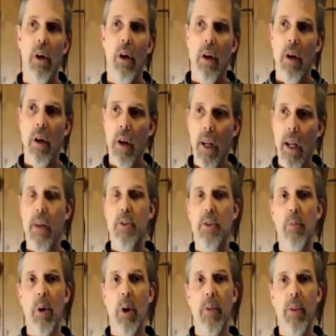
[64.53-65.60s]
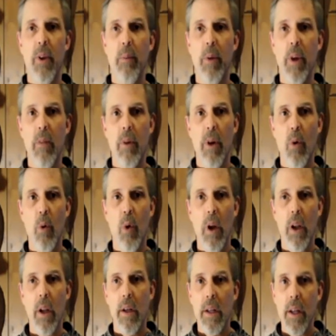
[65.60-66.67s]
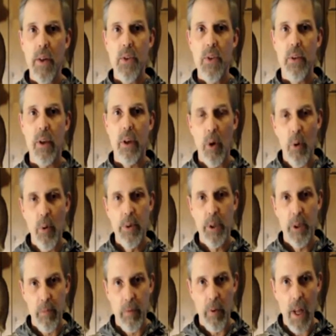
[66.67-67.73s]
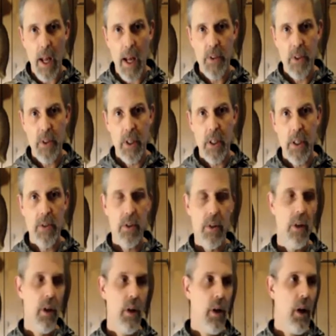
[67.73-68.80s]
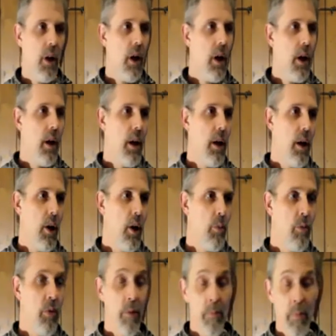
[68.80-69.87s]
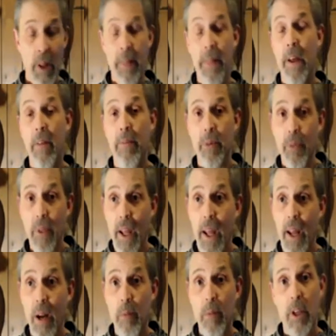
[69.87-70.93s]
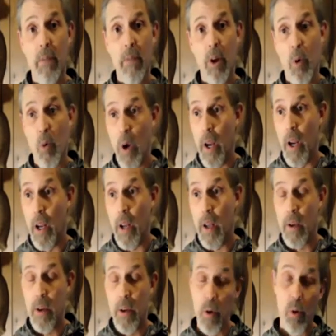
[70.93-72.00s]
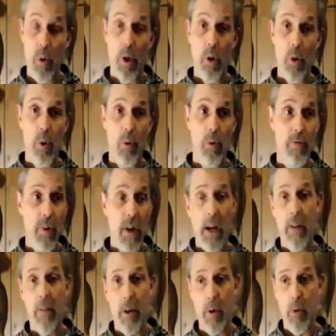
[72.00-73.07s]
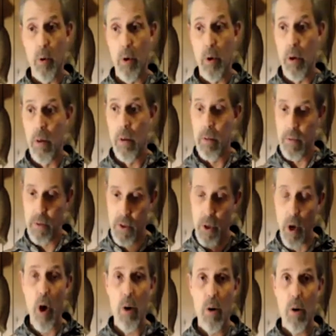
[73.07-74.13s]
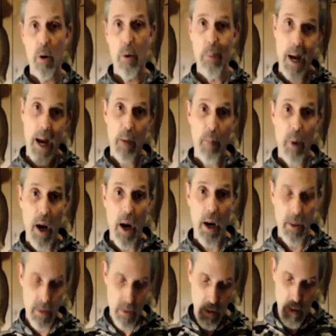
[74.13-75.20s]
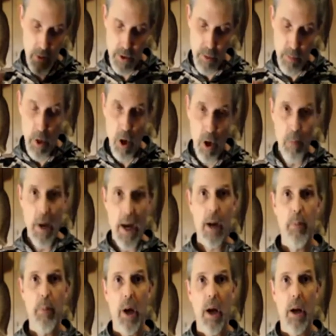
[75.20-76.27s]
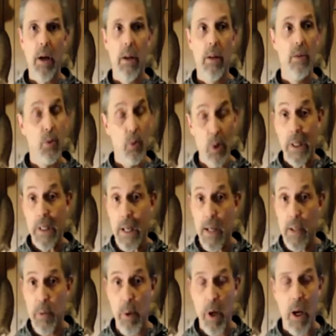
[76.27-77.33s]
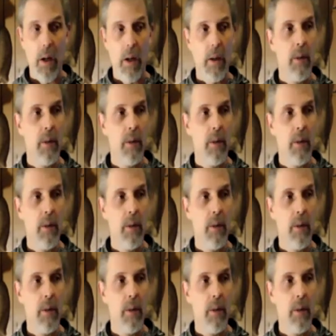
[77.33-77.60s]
Next month, I'm giving away a dozen gold tip velocities. The month after that, I'm giving away a KUIU 500 Stalker backpack. It's a little small backpack. It's a really nice pack.